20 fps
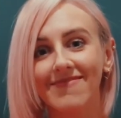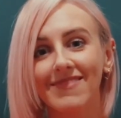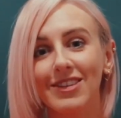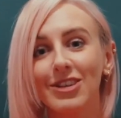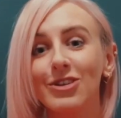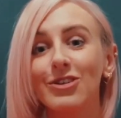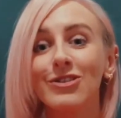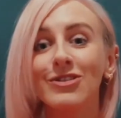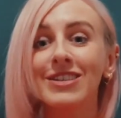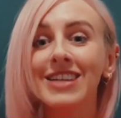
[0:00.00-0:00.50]

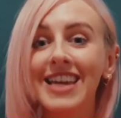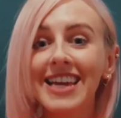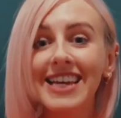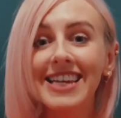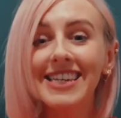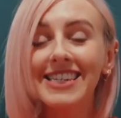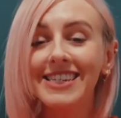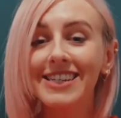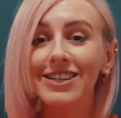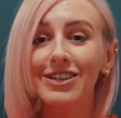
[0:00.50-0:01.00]
Your
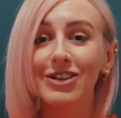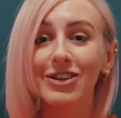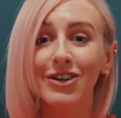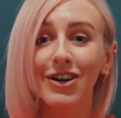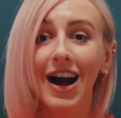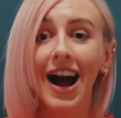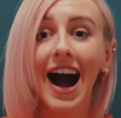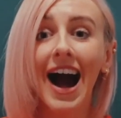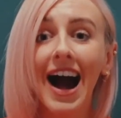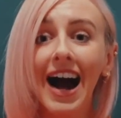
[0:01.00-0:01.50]
need, your
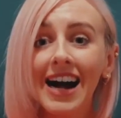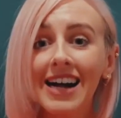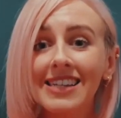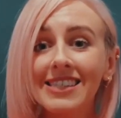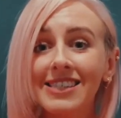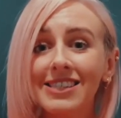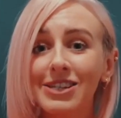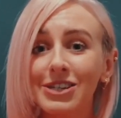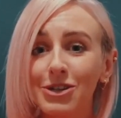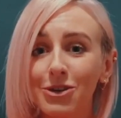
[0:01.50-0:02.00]

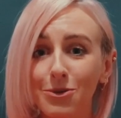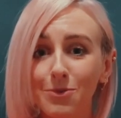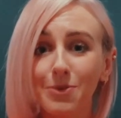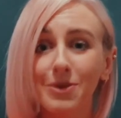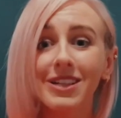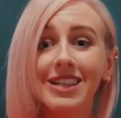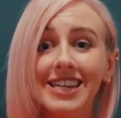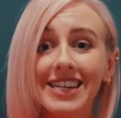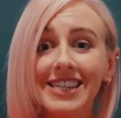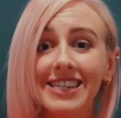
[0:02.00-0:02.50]
ask, your
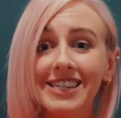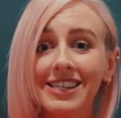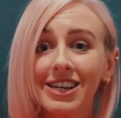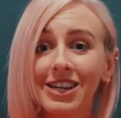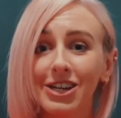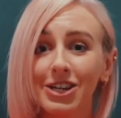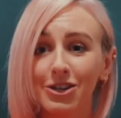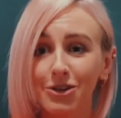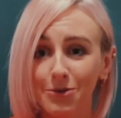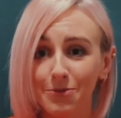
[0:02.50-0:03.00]
plead,
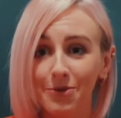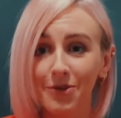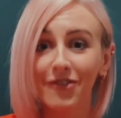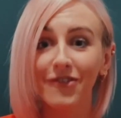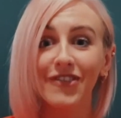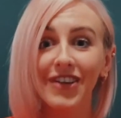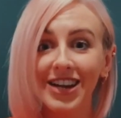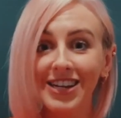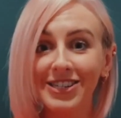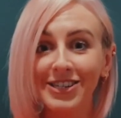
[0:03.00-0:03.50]
your
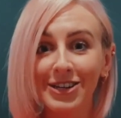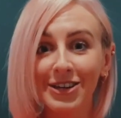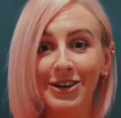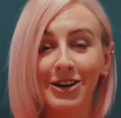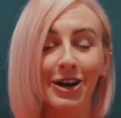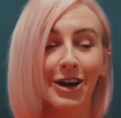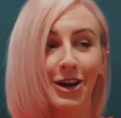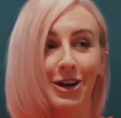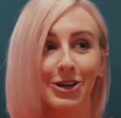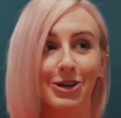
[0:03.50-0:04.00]
provision,
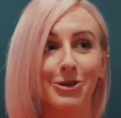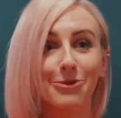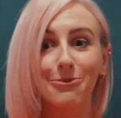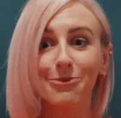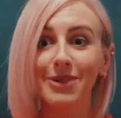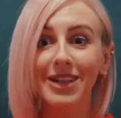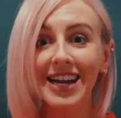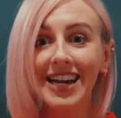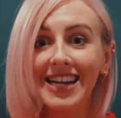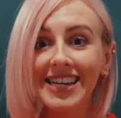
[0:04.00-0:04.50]
your
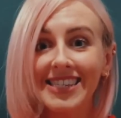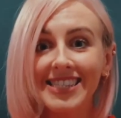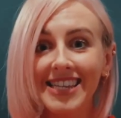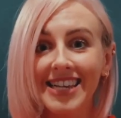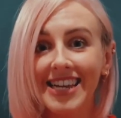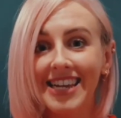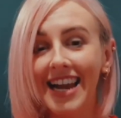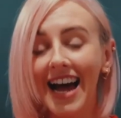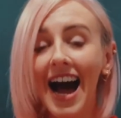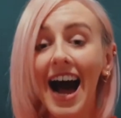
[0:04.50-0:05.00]

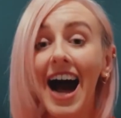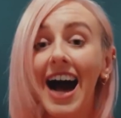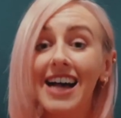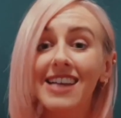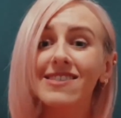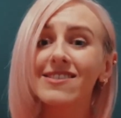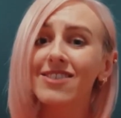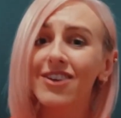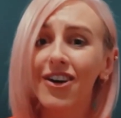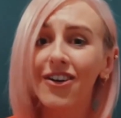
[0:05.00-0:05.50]
blessing
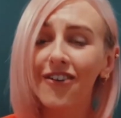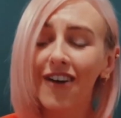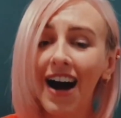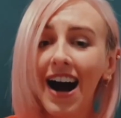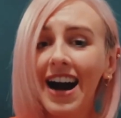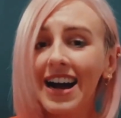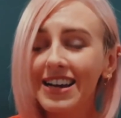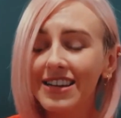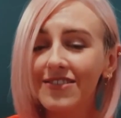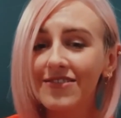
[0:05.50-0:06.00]
hasn't
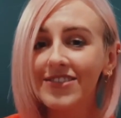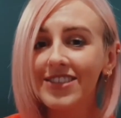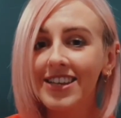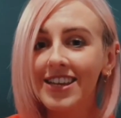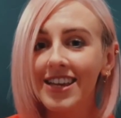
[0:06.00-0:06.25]
arrived.